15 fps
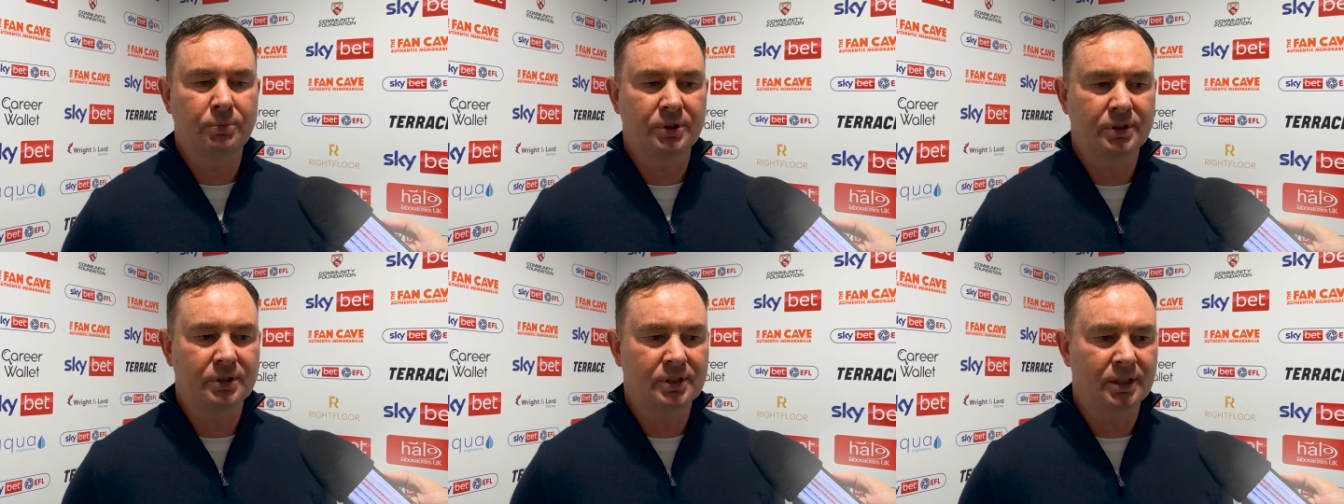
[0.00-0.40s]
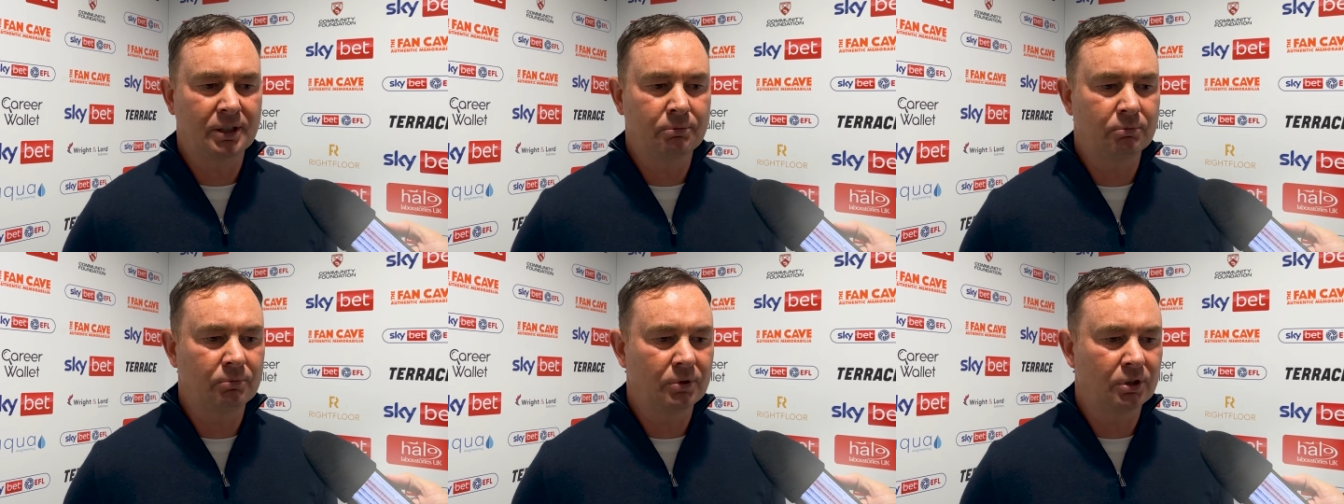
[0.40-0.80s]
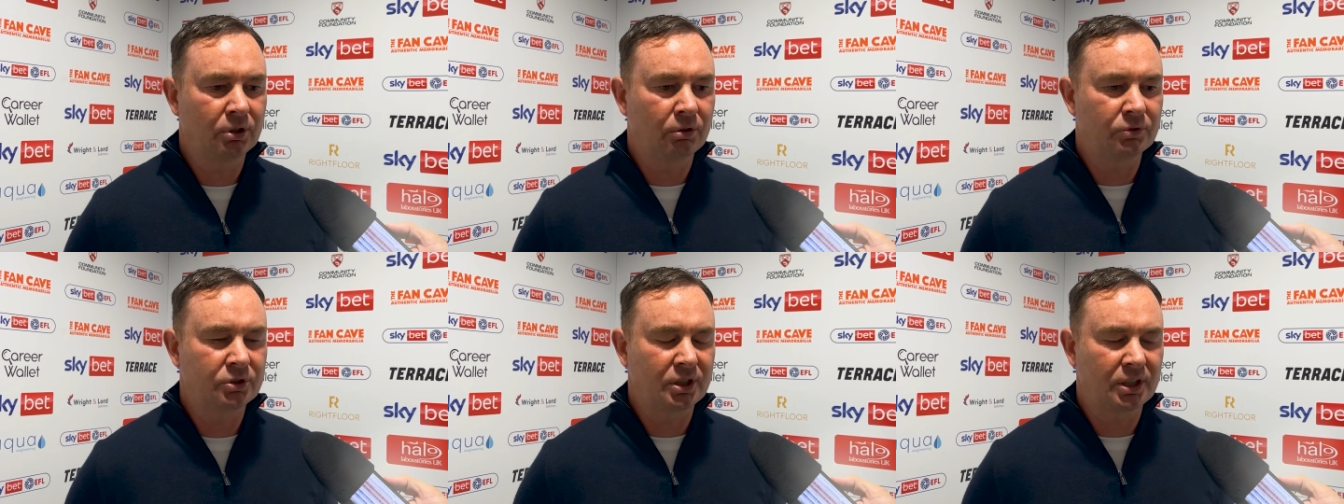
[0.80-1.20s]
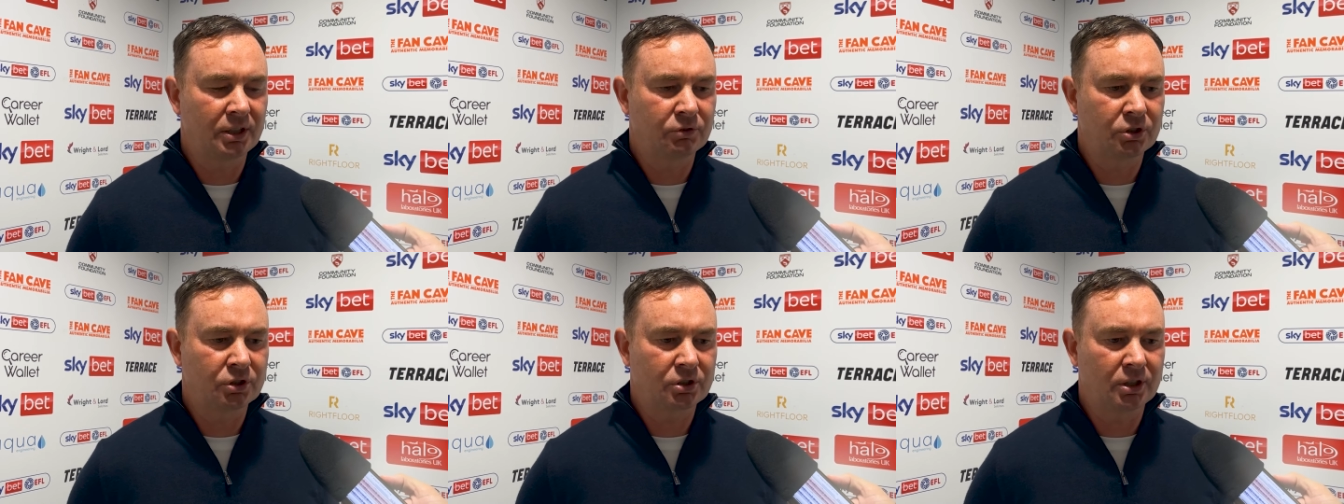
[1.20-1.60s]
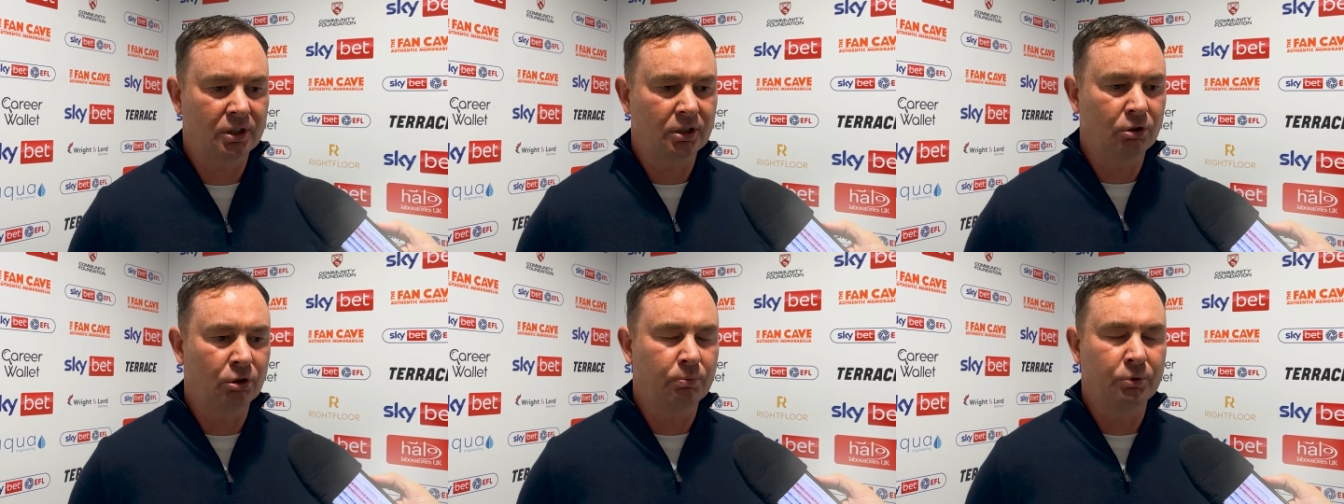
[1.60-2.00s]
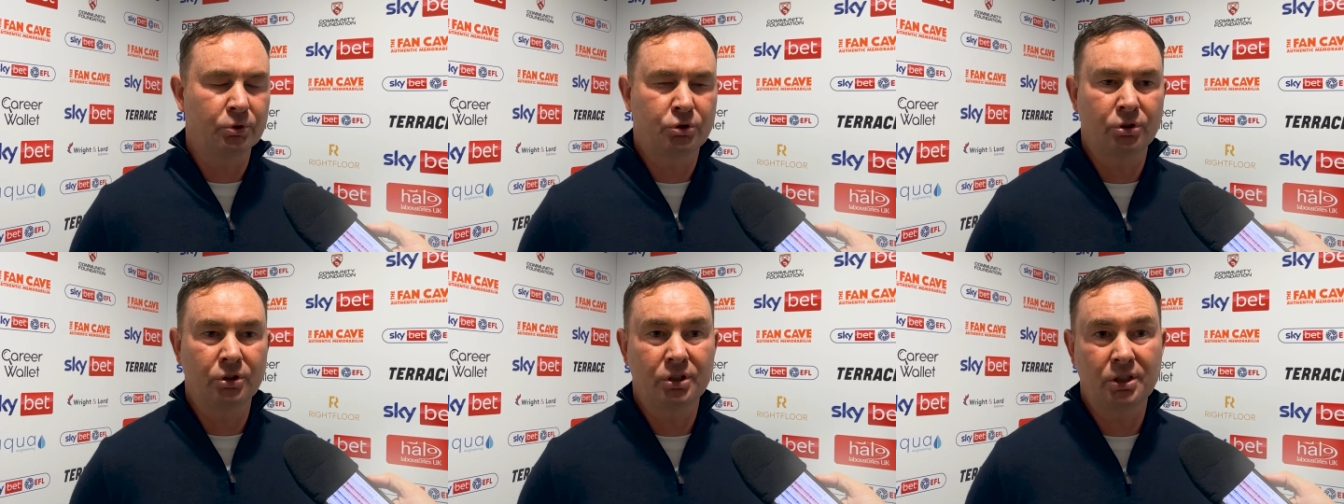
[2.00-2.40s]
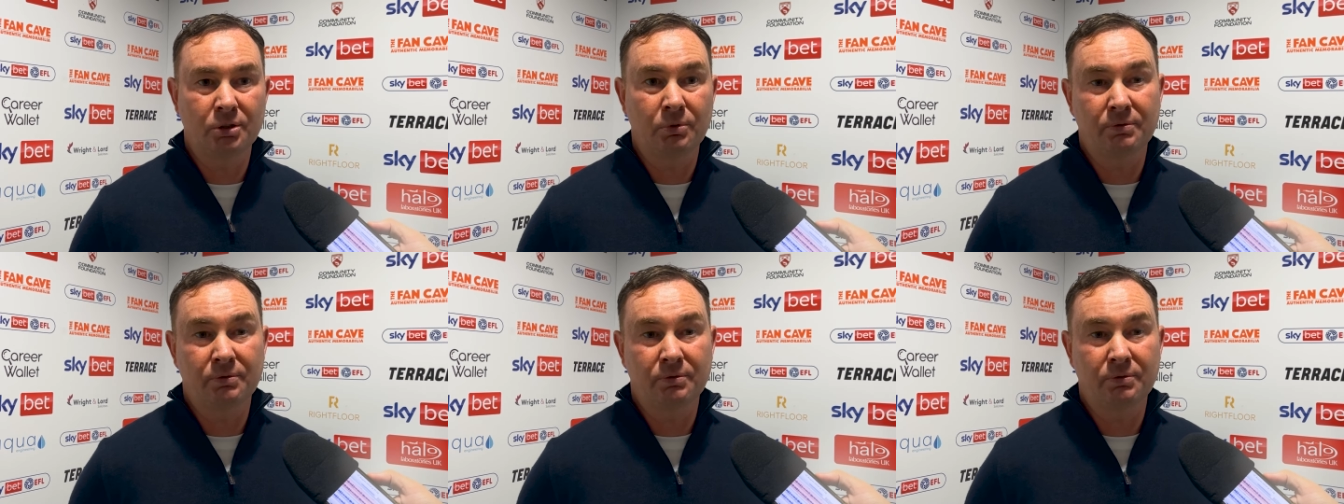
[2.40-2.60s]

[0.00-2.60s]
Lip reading: but it obviously gives us that opportunity.